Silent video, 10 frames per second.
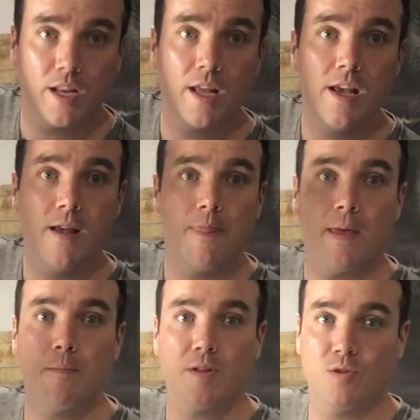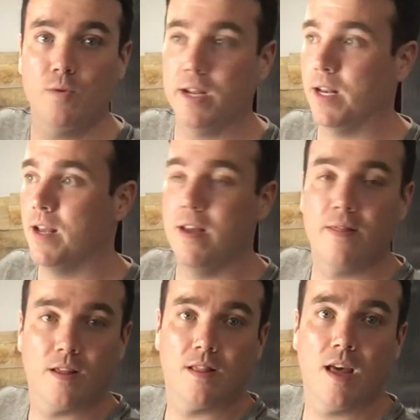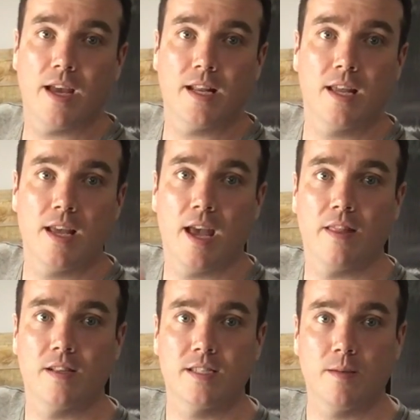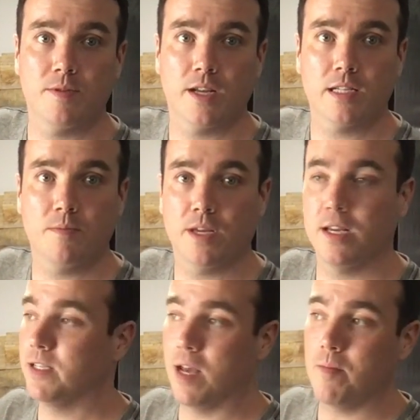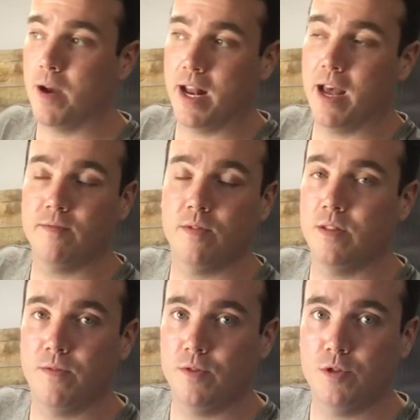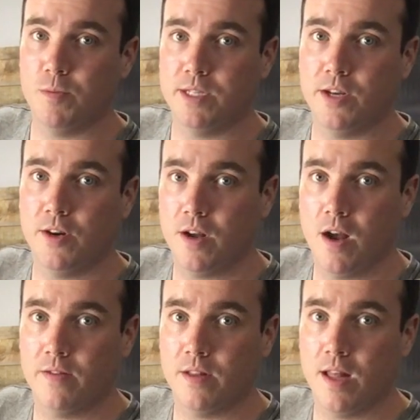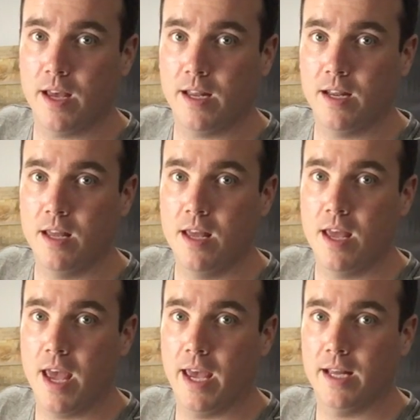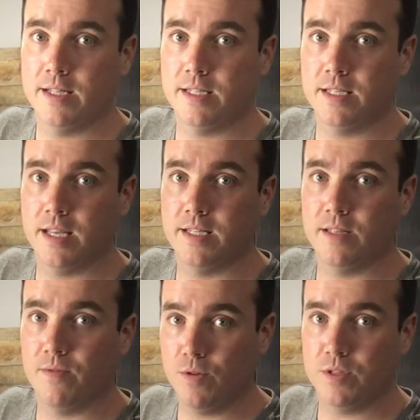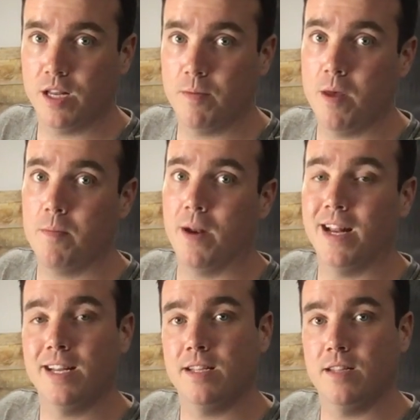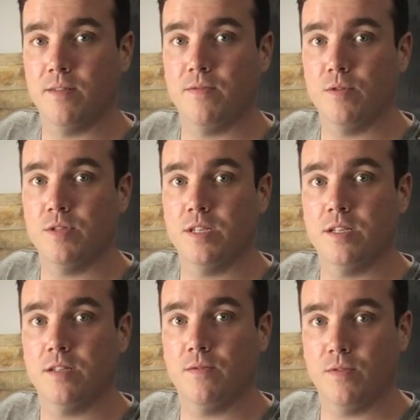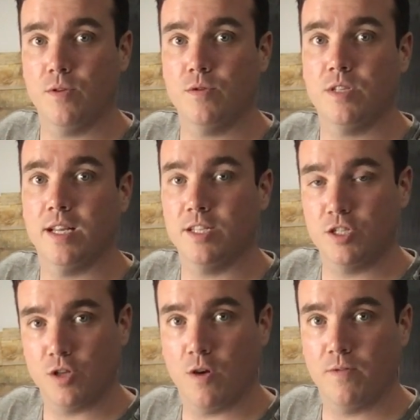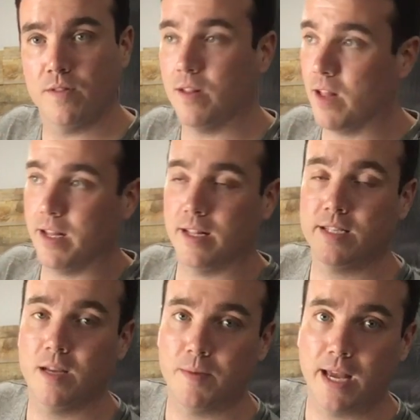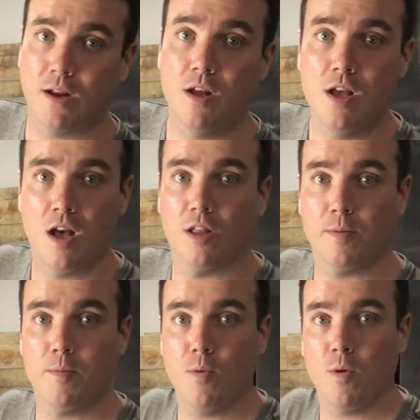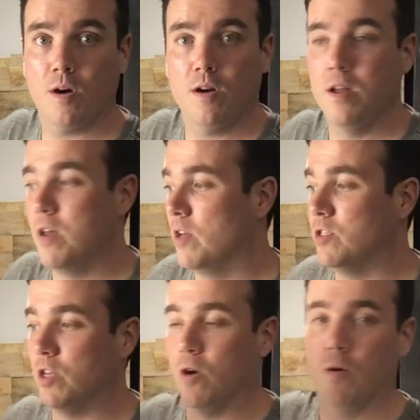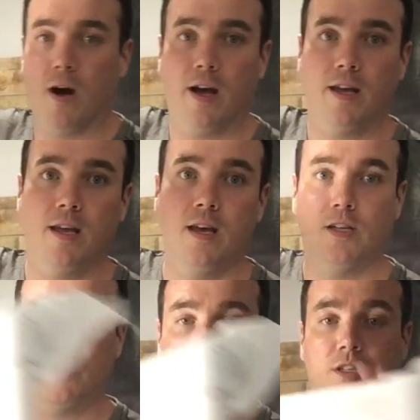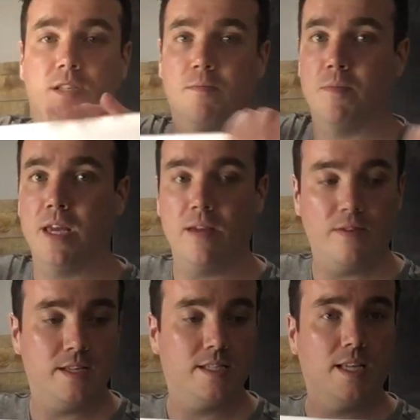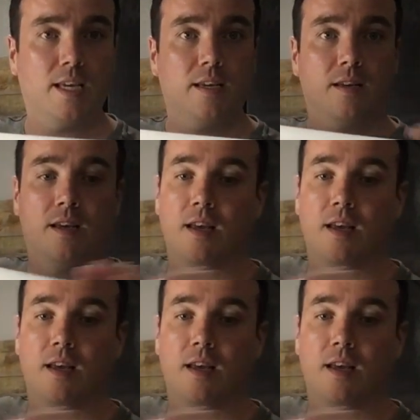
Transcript: it in between the light and the subject, because I might have a diffusion material on the light and it's diffusing it a bit, but I need to diffuse and soften the light that's coming out a little bit more. So I took some PVC